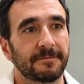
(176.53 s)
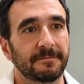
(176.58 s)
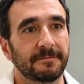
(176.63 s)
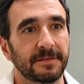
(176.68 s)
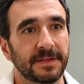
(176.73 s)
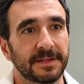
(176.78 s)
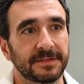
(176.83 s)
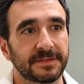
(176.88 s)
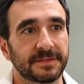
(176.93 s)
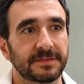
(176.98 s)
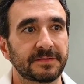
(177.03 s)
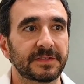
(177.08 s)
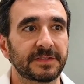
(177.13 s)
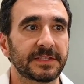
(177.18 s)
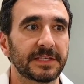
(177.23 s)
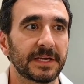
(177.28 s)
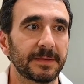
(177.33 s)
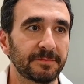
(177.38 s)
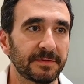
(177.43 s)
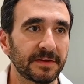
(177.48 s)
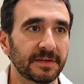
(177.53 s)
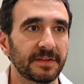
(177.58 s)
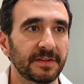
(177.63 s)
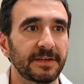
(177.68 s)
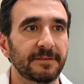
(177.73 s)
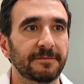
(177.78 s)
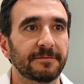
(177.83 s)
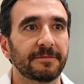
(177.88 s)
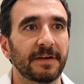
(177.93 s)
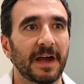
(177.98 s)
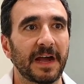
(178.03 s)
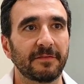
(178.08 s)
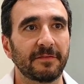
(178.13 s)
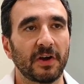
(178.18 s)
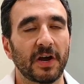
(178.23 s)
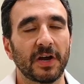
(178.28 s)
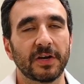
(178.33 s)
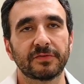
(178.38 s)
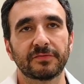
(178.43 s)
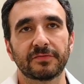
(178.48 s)
It's typically
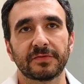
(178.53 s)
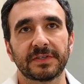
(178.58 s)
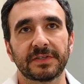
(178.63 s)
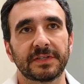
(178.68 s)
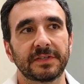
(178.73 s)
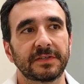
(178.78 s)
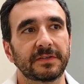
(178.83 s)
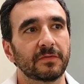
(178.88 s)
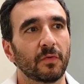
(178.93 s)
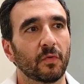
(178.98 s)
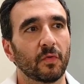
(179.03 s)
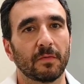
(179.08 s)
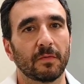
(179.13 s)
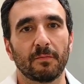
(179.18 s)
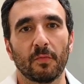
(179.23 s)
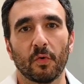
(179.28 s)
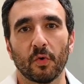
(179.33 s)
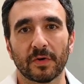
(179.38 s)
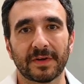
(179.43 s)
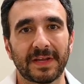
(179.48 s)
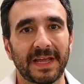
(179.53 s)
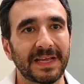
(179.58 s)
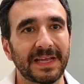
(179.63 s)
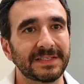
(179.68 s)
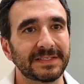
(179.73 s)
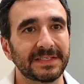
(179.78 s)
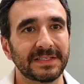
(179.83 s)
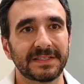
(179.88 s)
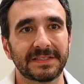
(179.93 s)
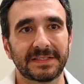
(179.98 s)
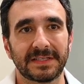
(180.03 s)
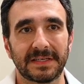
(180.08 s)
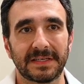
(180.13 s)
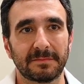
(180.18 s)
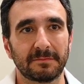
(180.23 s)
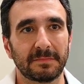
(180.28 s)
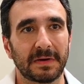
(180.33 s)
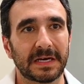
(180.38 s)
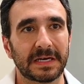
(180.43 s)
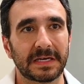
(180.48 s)
500 or more cases.
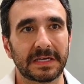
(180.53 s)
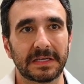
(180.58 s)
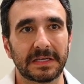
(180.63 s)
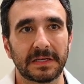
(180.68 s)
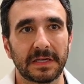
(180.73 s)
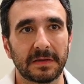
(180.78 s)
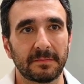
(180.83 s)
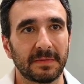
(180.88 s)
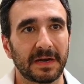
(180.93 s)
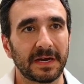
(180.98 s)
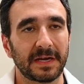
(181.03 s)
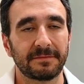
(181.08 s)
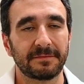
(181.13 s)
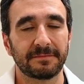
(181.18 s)
In my